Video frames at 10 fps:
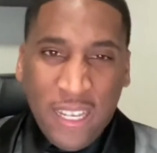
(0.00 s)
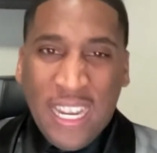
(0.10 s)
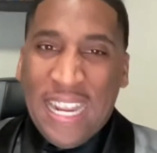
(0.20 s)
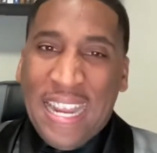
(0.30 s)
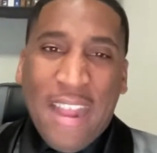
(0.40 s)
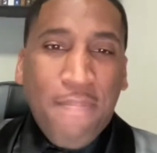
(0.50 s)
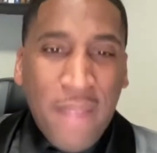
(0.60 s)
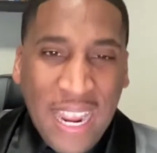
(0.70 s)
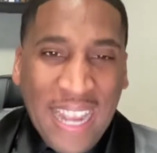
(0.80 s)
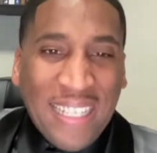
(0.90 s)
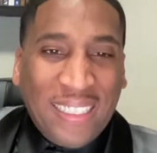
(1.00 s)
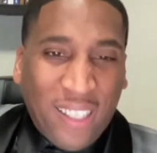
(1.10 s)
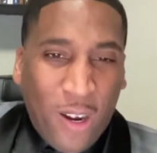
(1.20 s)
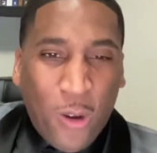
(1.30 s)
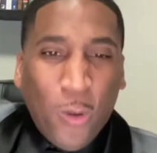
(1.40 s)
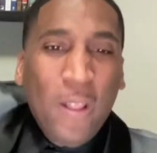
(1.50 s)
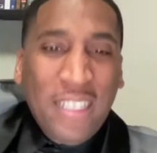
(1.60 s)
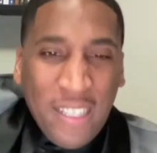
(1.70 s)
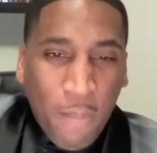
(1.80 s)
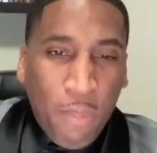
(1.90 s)
And that man is called
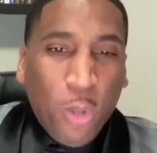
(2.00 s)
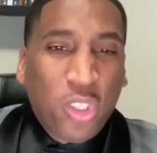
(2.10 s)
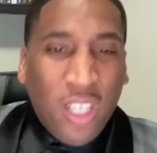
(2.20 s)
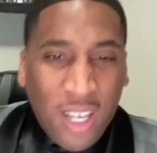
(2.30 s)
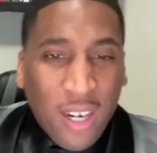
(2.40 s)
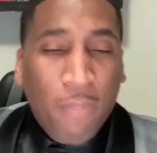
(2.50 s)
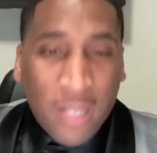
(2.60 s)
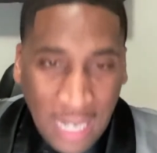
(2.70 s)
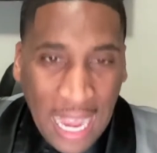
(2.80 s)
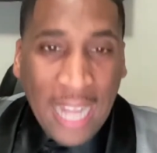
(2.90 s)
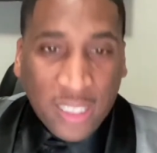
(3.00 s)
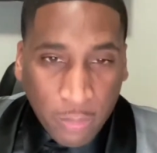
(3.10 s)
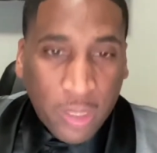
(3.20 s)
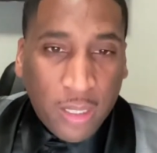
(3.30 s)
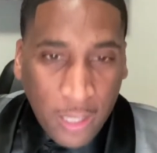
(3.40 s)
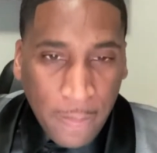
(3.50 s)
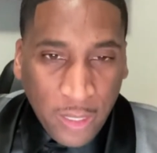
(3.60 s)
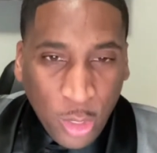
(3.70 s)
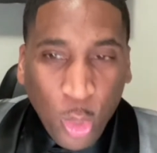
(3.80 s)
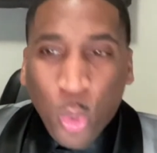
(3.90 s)
the most honorable Elijah Muhammad,
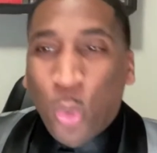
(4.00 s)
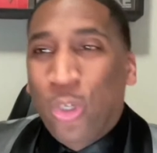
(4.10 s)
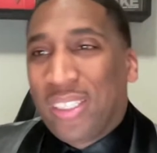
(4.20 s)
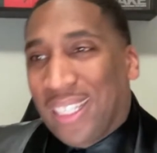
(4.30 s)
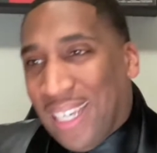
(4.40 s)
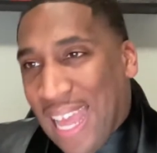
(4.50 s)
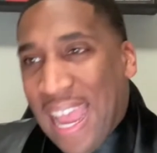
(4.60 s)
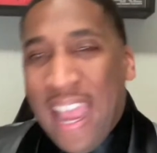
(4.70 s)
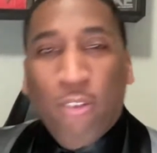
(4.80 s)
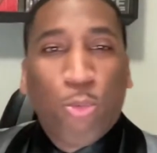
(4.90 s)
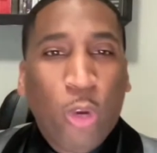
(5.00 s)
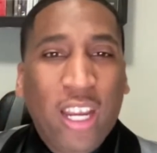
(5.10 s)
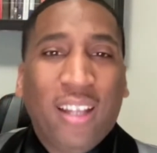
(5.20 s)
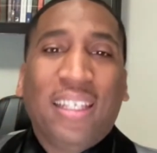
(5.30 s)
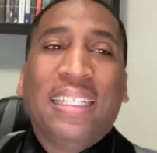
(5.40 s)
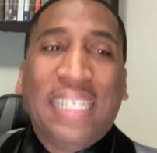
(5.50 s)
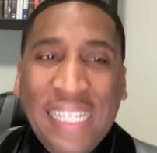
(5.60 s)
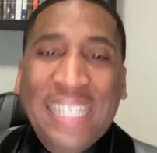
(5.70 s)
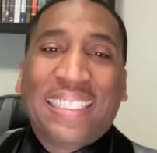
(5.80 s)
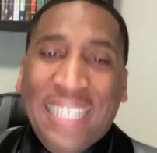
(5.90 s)
who is alive, well, and
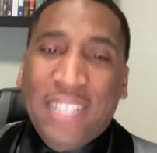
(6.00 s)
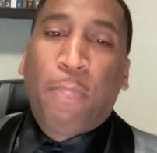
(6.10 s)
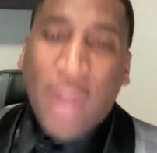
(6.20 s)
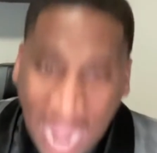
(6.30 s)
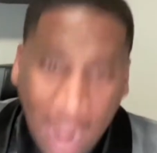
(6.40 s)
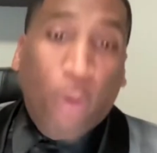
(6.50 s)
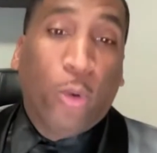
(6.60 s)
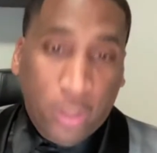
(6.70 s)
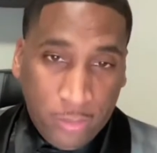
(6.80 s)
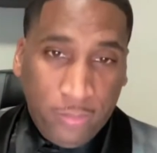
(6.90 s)
he's in power.